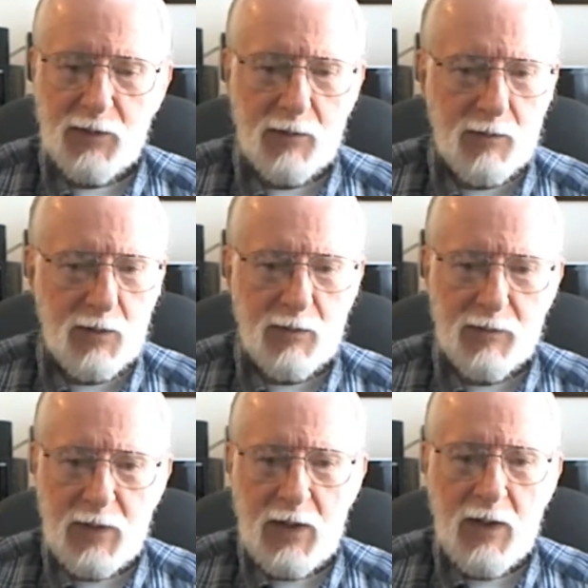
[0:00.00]
Well,
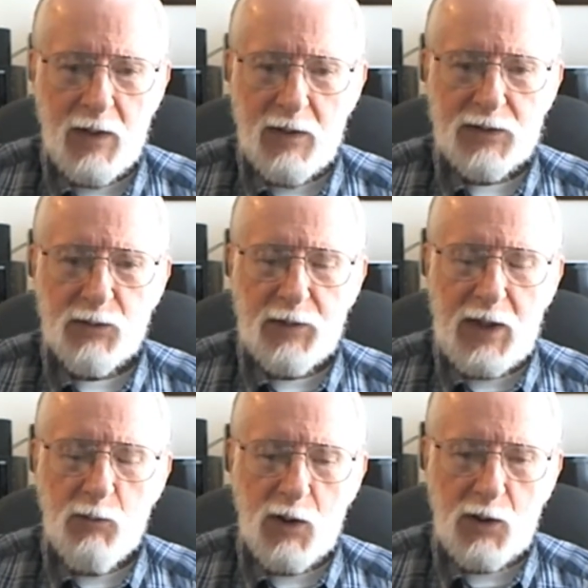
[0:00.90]
so they
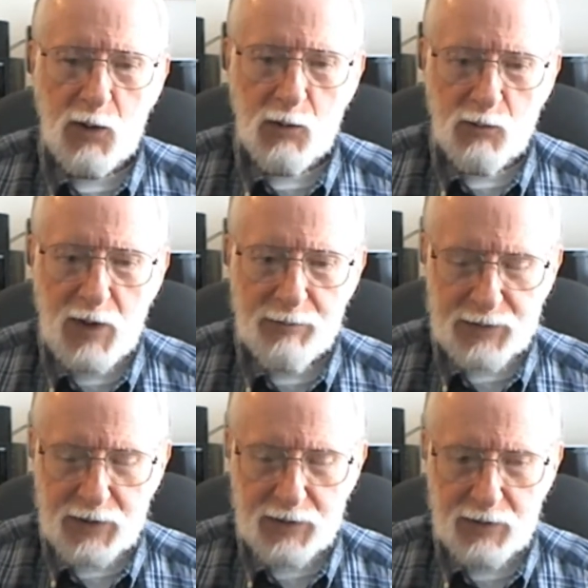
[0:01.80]
were
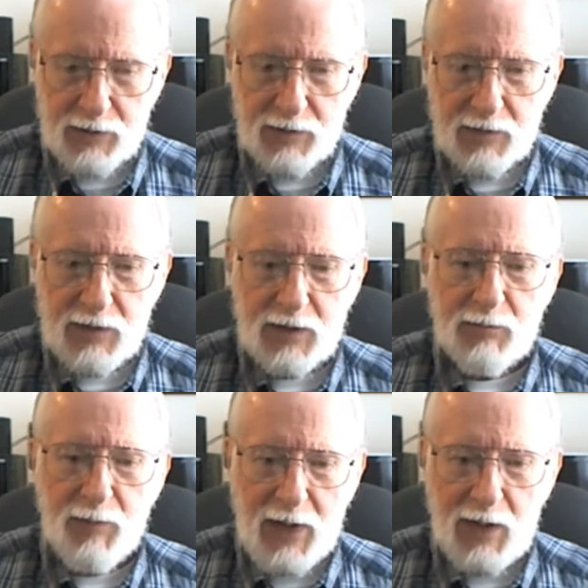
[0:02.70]
corrupted in
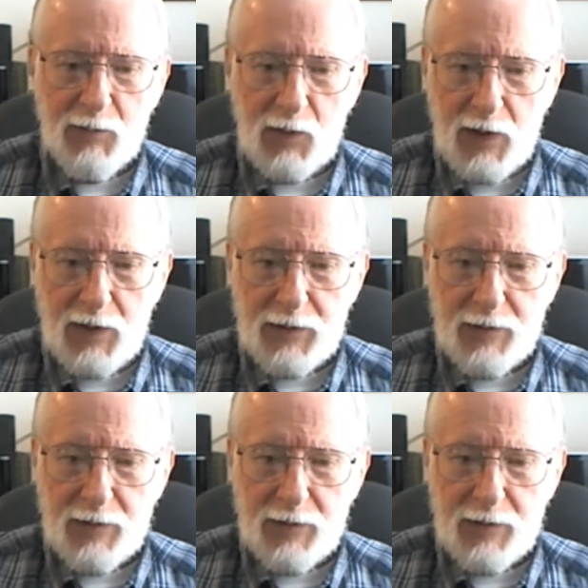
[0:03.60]
Babylon